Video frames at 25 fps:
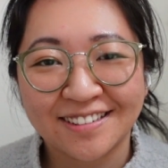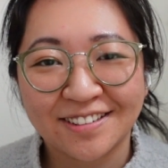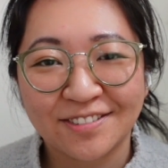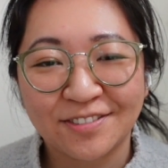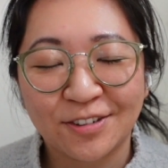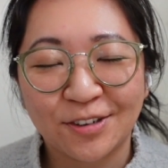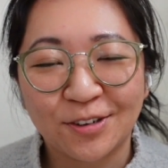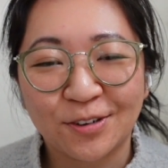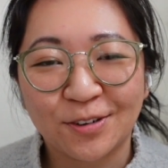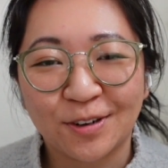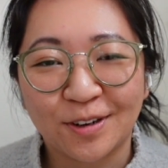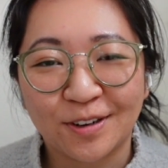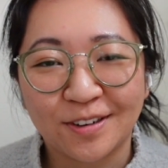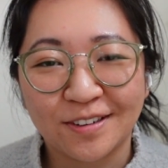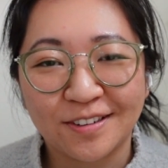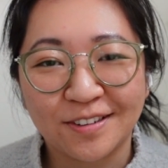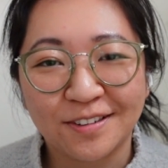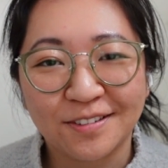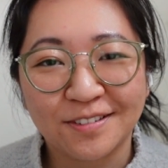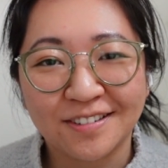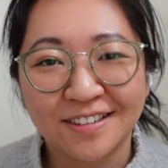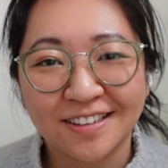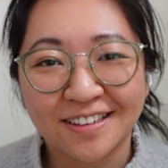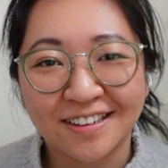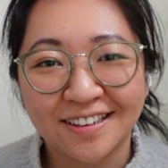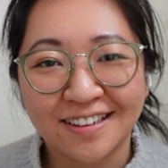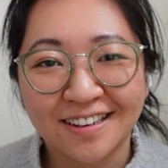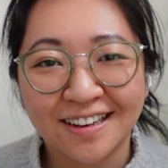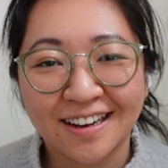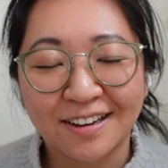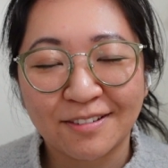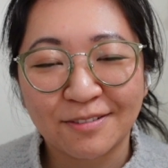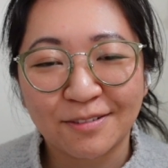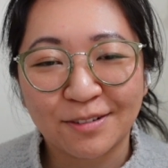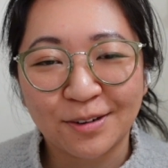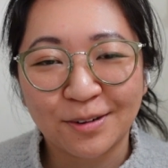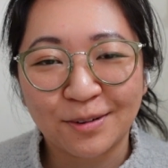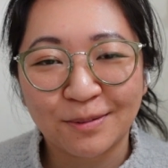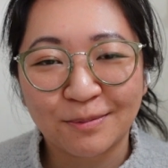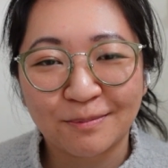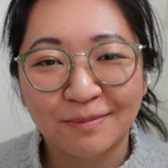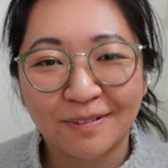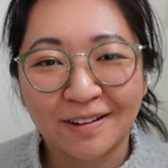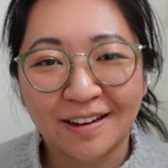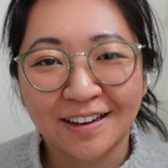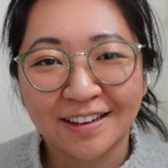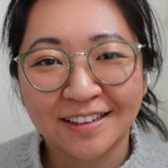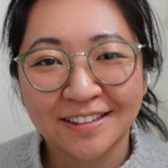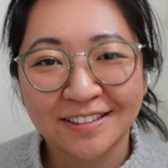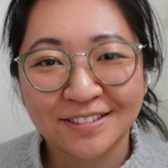If you're not new here, hi, welcome
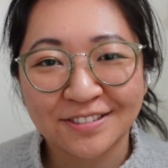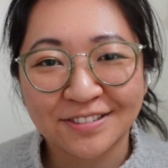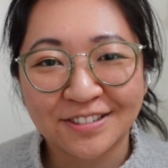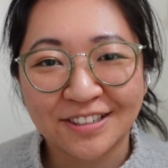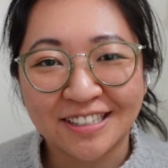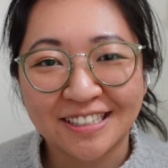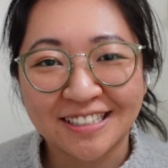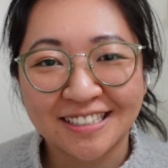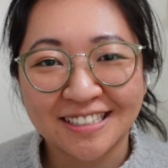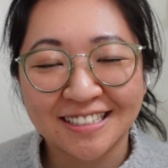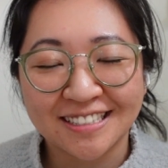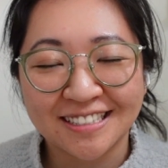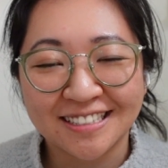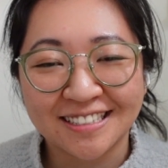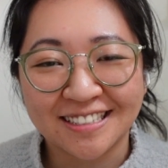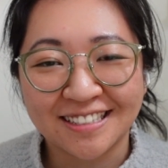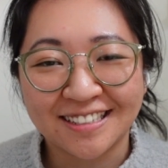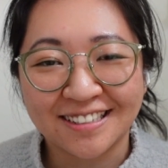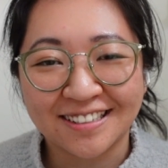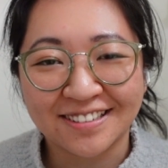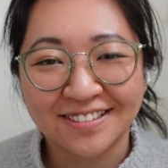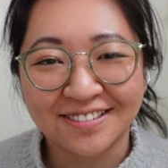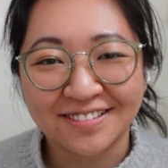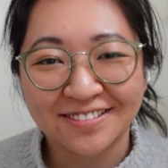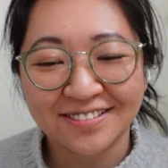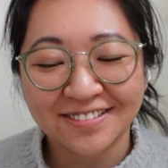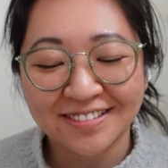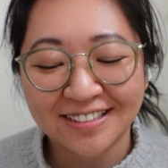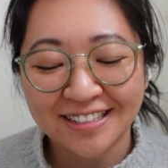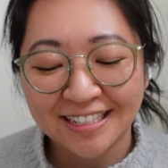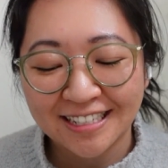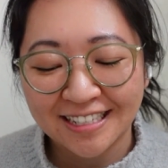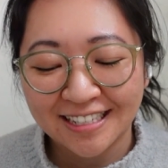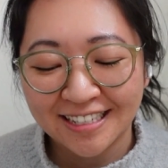back. It's great to see you.